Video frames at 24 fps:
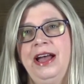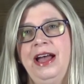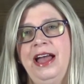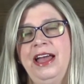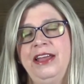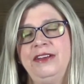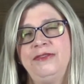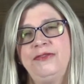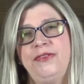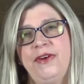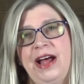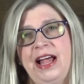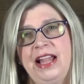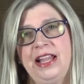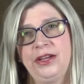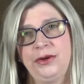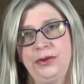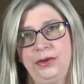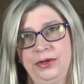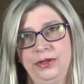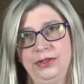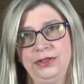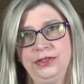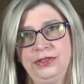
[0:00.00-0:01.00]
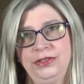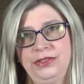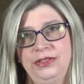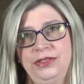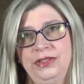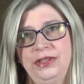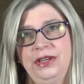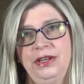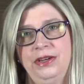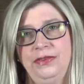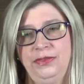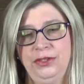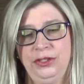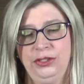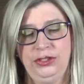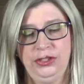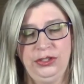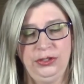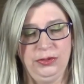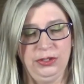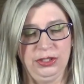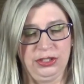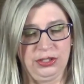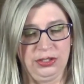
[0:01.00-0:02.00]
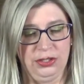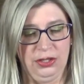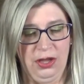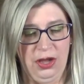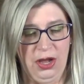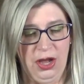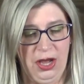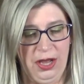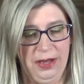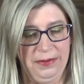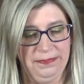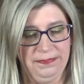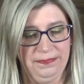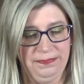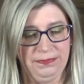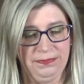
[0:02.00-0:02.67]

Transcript: and followers of the Jewish law.